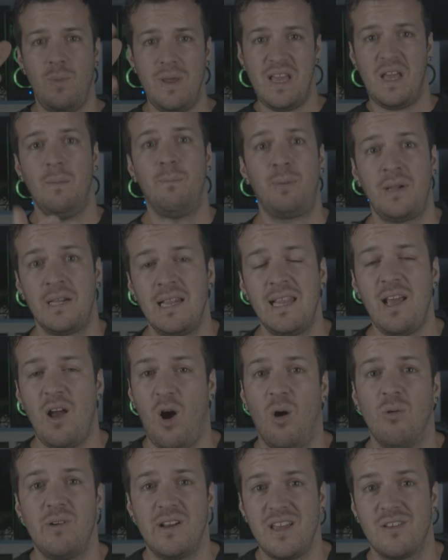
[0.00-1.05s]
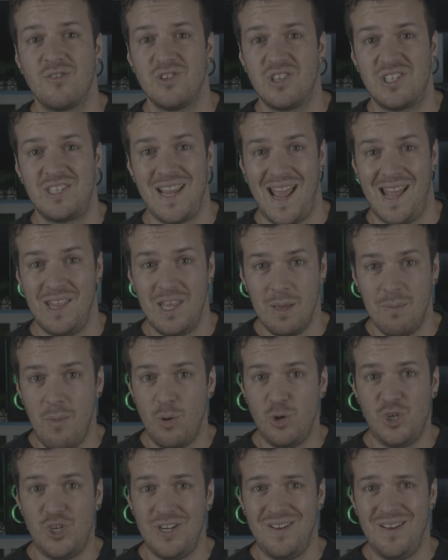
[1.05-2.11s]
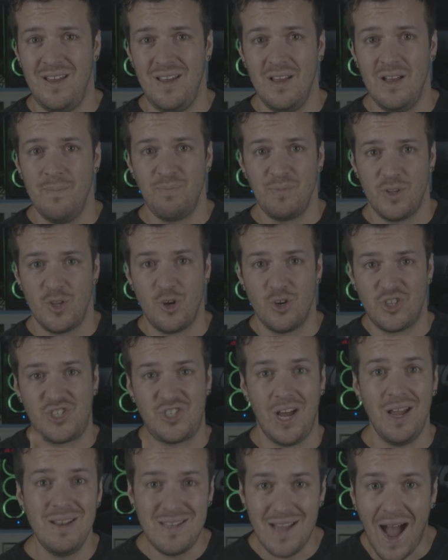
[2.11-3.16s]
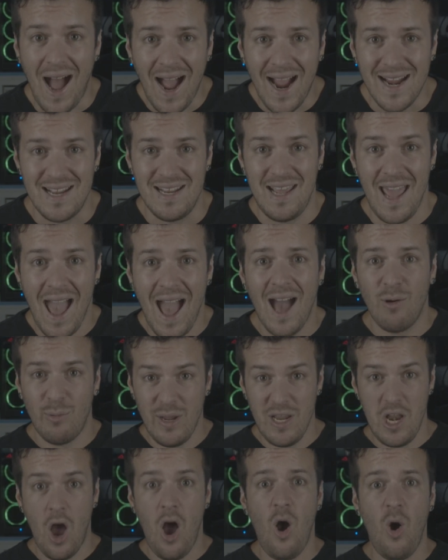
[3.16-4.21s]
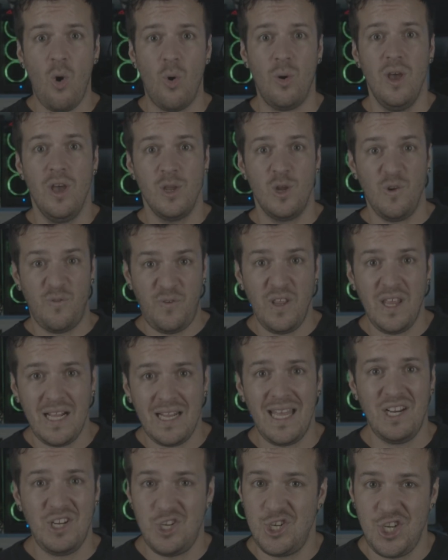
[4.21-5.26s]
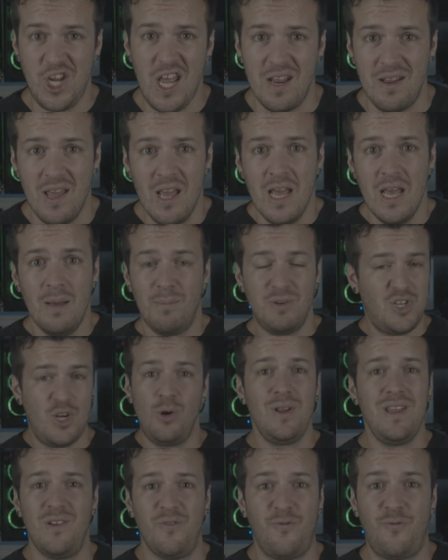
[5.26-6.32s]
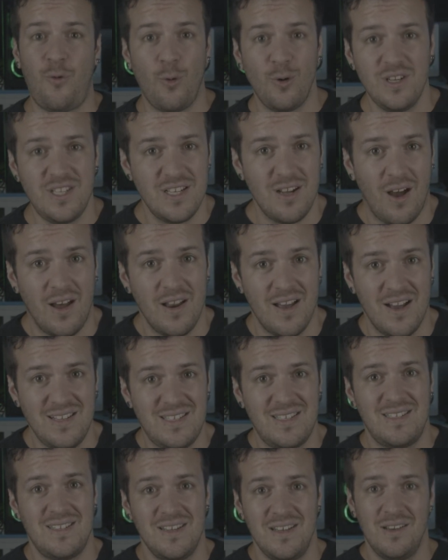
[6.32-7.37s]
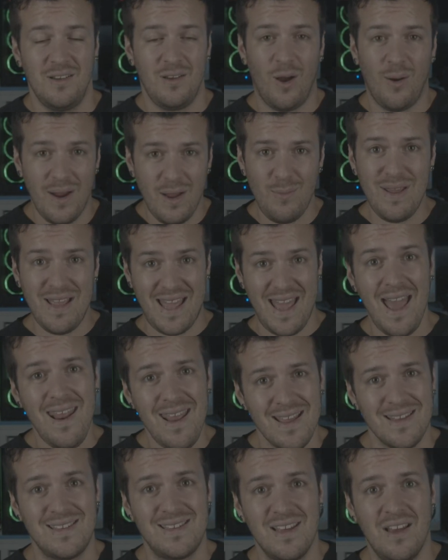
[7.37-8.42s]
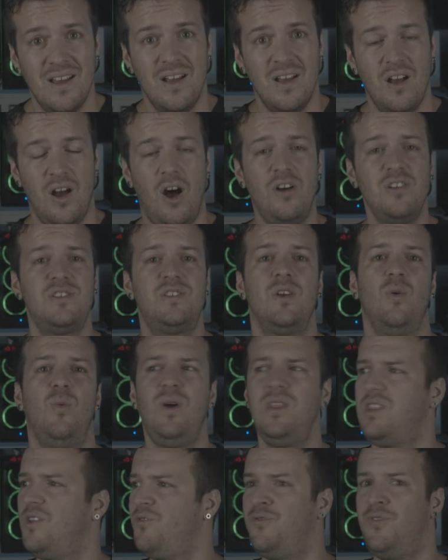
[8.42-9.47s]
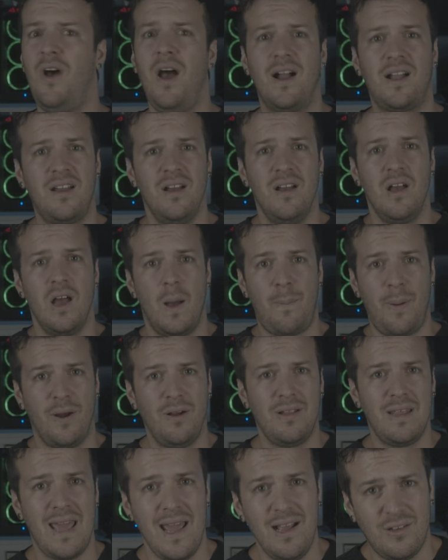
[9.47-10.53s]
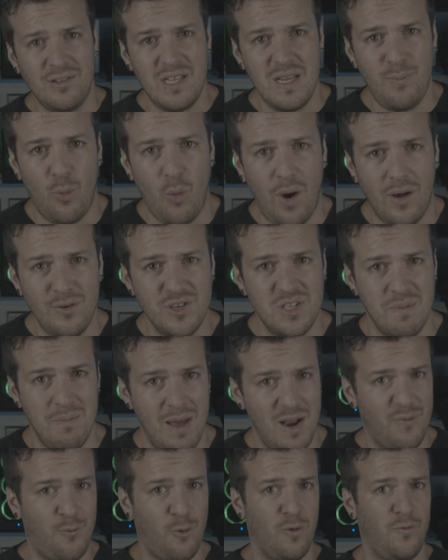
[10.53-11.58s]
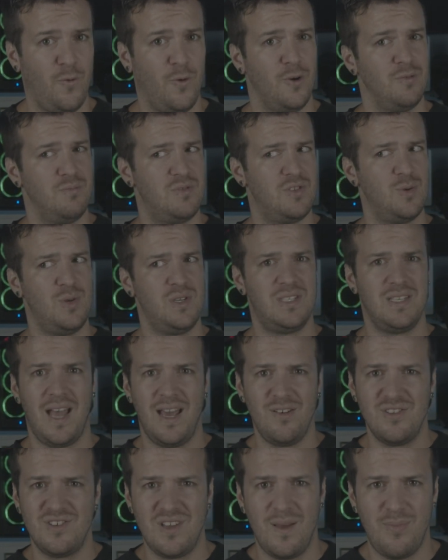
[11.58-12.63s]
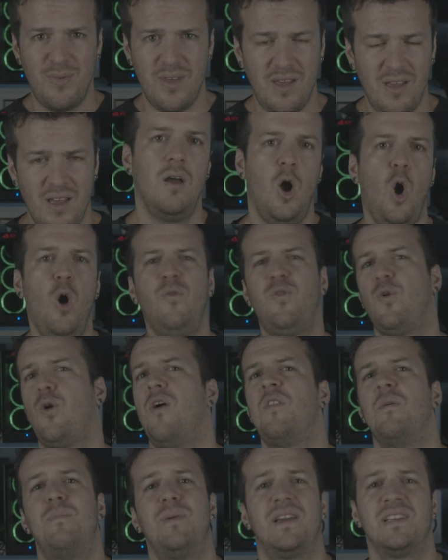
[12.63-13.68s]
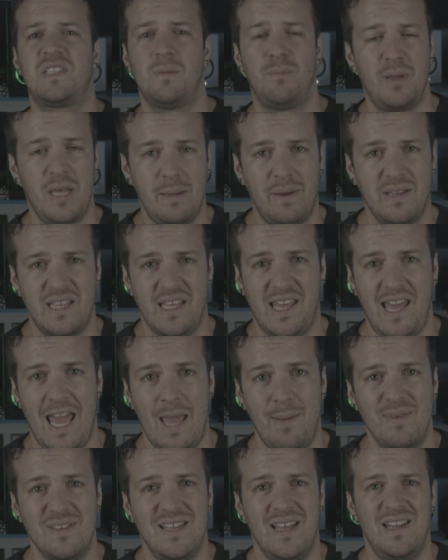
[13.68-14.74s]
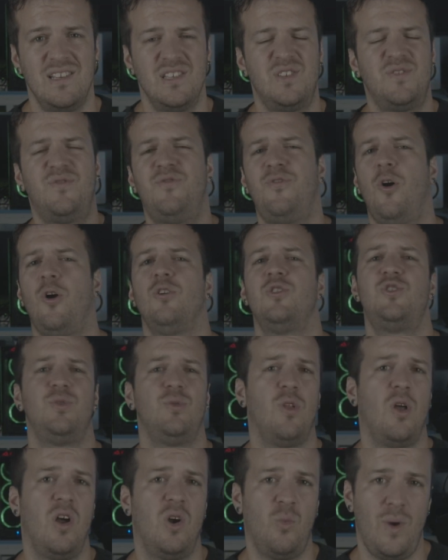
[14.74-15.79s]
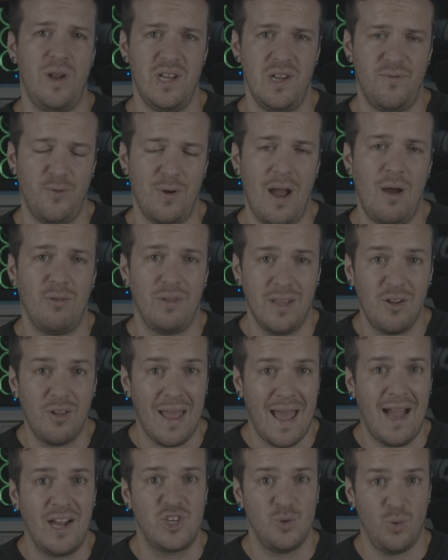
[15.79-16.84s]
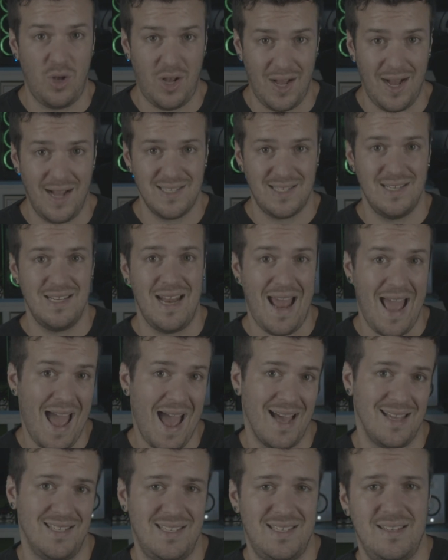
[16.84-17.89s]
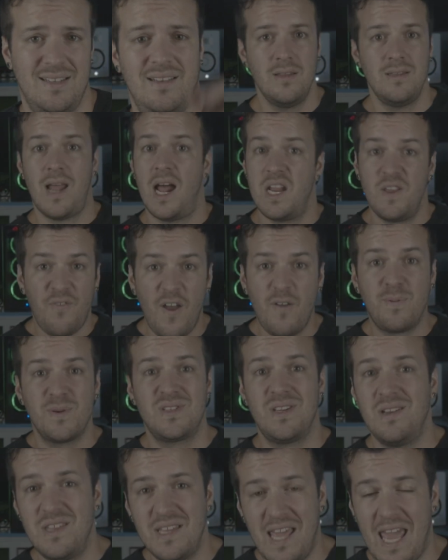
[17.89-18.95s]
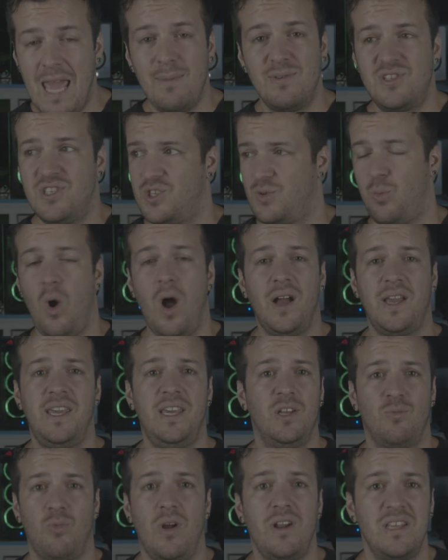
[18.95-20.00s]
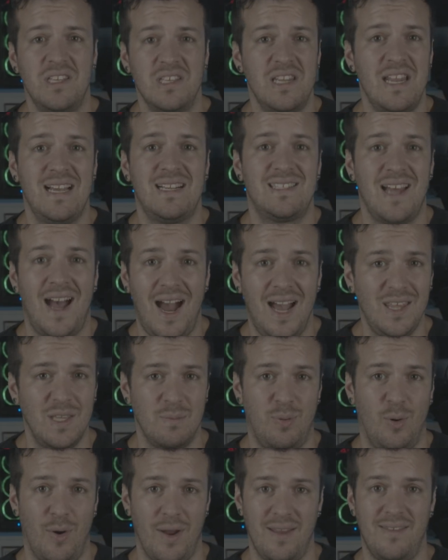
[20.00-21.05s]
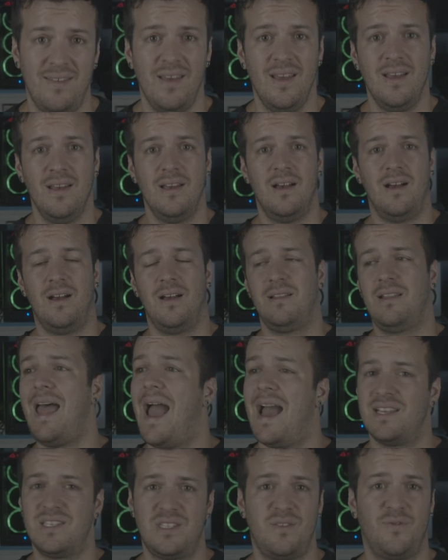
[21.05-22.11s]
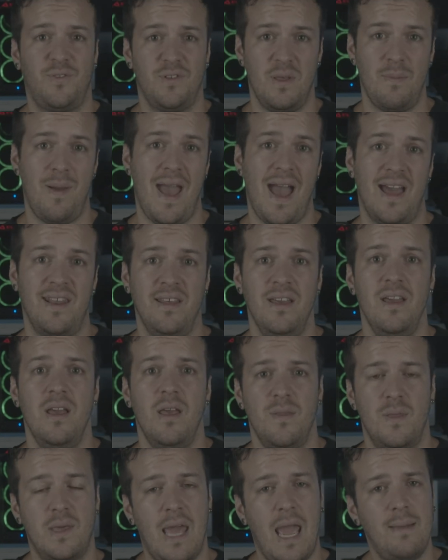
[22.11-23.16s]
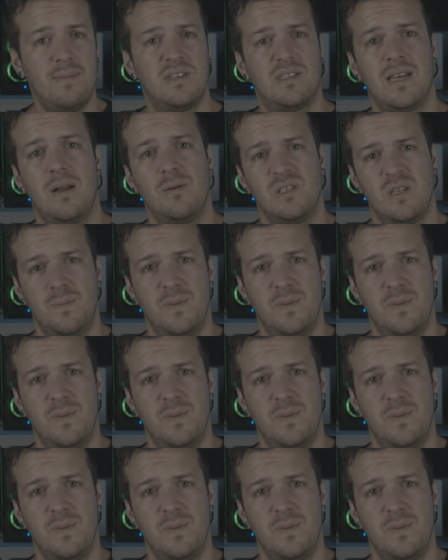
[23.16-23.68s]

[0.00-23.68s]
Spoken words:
we completely already understand the emotion, your son died. Yeah, we know. You're feeling like shit, but you don't need to force it on us. All right, we get it. Also, what the fuck? Apparently ankle-deep water is a metaphor for suicide or something? Overall, the biggest complaint about the game is that it is far too long-winded for how little actual content it has. 95% of the game is just walking and running to the next island point. Last, for the bad, the game design was a